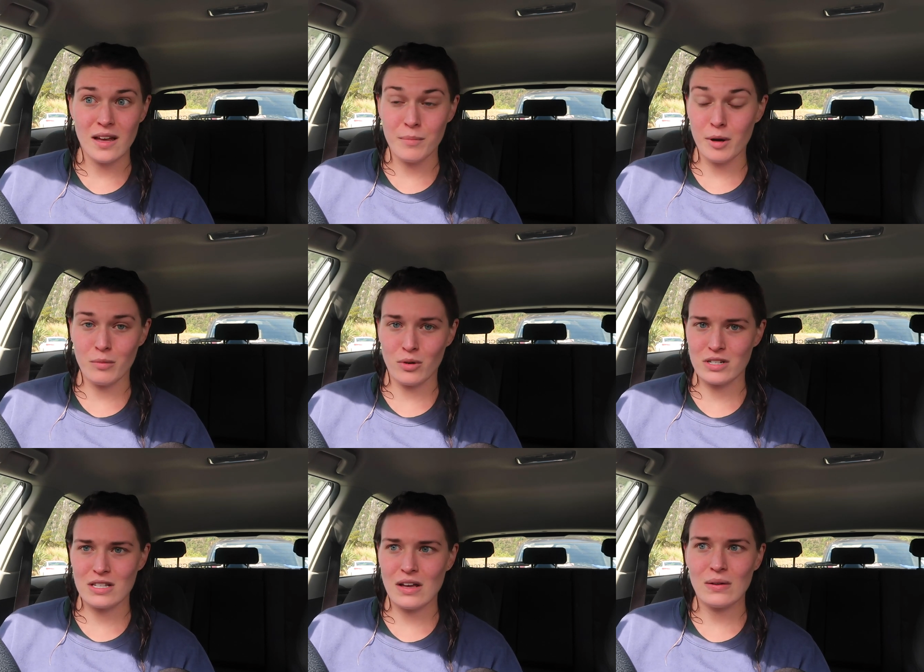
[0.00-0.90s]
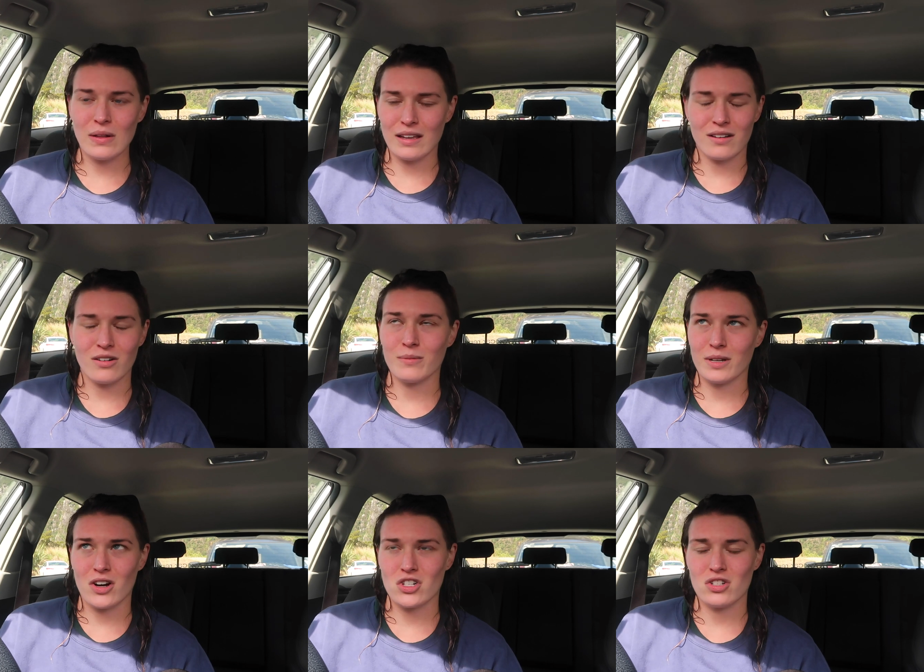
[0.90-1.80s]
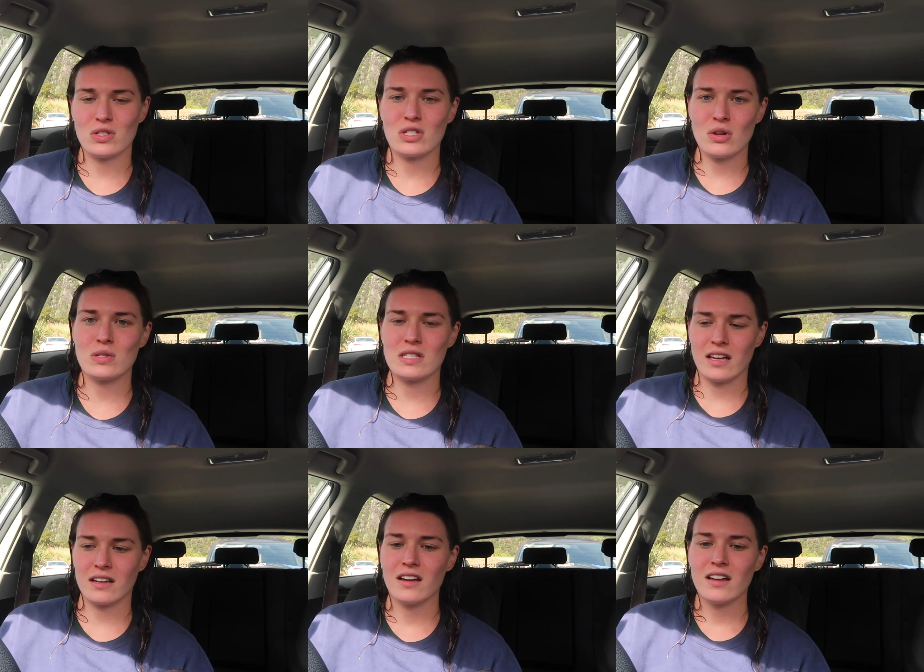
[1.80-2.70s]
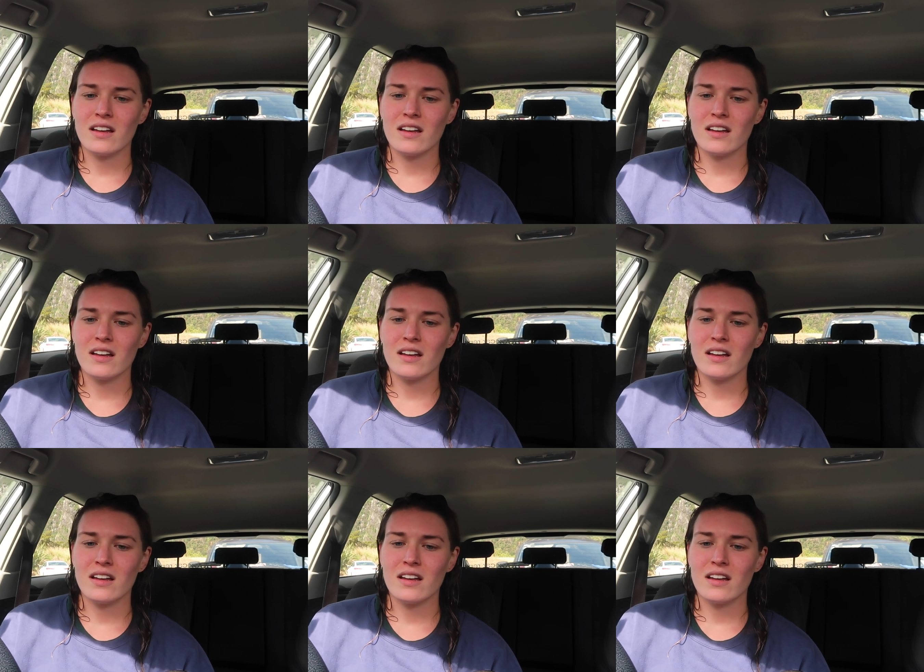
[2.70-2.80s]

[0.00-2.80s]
but more so like, oh my gosh, it was so sick.